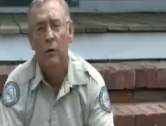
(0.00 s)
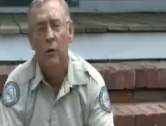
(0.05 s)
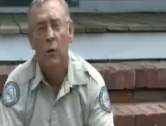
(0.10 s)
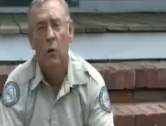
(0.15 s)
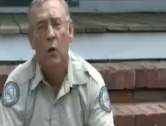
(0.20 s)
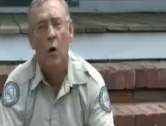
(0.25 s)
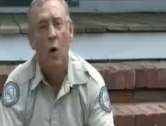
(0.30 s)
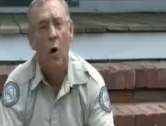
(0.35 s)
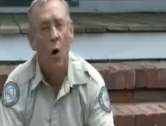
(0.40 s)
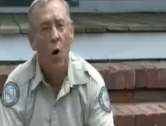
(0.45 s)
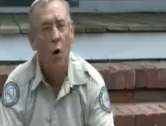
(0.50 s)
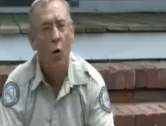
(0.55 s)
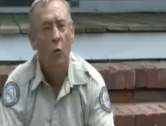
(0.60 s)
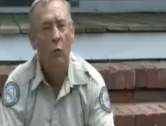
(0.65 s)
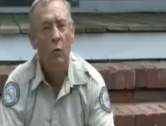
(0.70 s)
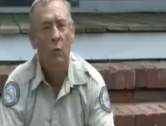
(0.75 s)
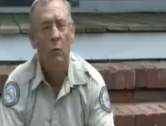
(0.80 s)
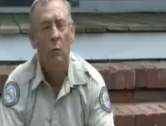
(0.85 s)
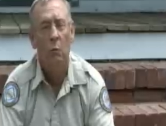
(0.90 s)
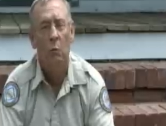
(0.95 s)
for
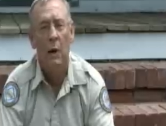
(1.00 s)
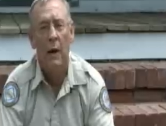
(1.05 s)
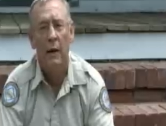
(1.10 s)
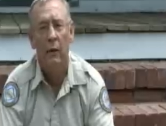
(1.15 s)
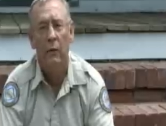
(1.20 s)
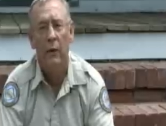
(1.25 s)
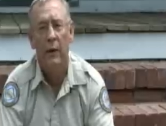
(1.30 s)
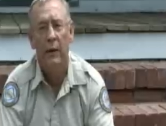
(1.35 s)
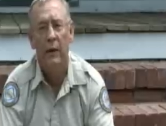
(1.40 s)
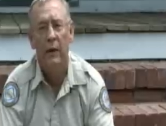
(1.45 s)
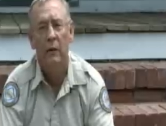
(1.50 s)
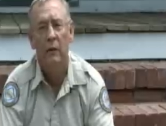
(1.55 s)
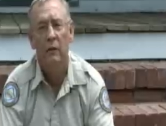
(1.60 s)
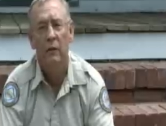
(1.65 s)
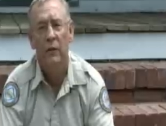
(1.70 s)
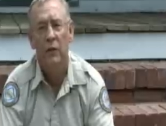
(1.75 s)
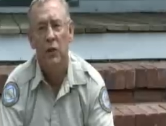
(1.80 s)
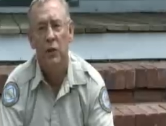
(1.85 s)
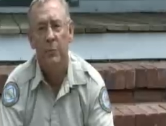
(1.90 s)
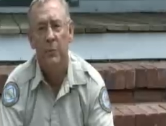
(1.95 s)
all migrating
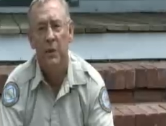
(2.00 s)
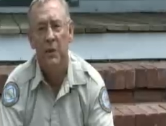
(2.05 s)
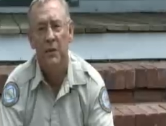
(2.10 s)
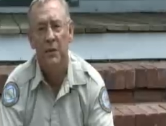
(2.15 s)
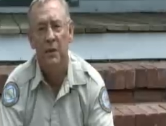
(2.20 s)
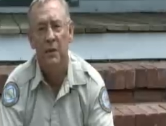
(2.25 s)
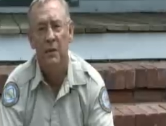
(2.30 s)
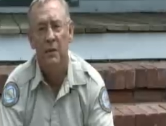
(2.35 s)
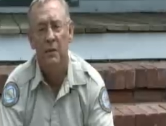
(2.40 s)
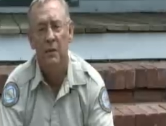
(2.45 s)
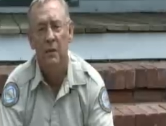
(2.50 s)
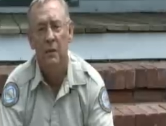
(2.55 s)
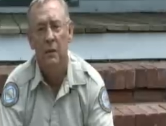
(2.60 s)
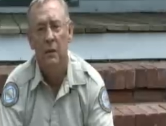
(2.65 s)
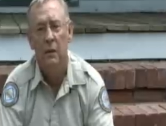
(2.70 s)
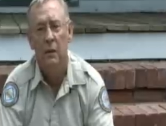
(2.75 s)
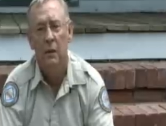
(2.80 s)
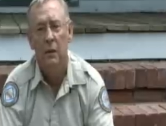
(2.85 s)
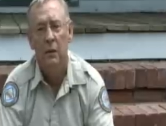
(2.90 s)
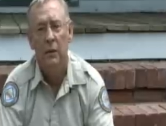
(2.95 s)
fish species
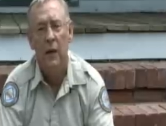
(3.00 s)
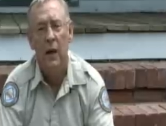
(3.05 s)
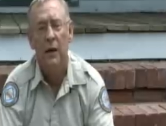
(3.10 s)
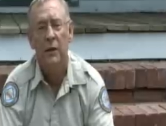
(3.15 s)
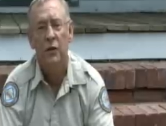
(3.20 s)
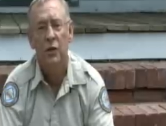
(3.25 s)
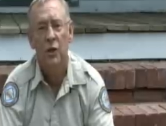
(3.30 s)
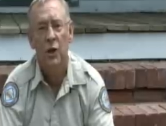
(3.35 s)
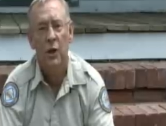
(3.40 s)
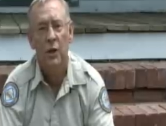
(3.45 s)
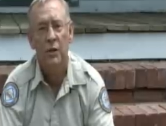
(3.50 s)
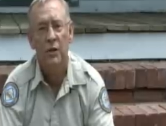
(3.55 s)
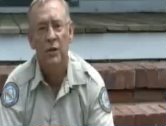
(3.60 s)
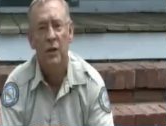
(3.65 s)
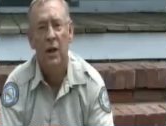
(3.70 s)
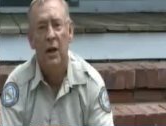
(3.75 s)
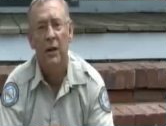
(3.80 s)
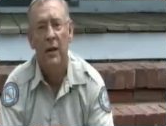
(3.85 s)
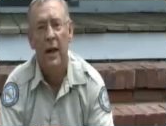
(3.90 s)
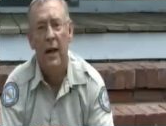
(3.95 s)
not
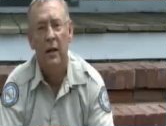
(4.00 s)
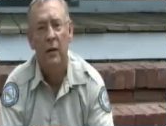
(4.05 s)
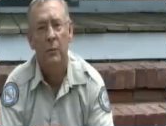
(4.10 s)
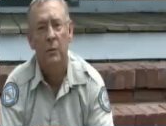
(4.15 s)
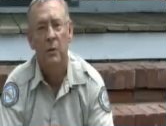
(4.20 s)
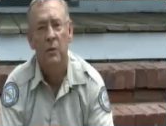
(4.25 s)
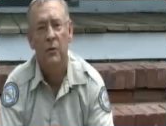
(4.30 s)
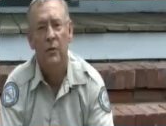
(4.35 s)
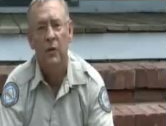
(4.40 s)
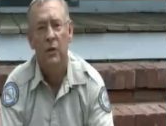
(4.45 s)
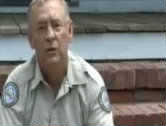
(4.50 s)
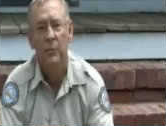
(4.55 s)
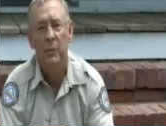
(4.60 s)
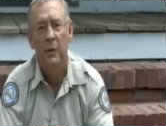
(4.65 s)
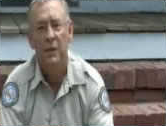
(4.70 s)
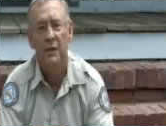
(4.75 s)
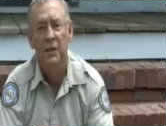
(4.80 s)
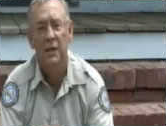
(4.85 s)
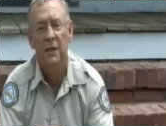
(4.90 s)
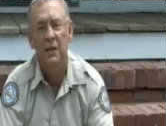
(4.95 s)
just anadromous fish
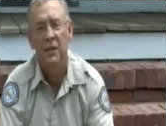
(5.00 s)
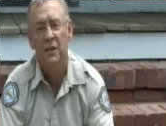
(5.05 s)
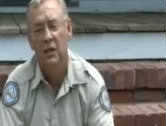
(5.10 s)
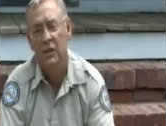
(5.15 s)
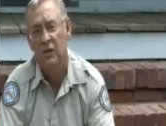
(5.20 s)
species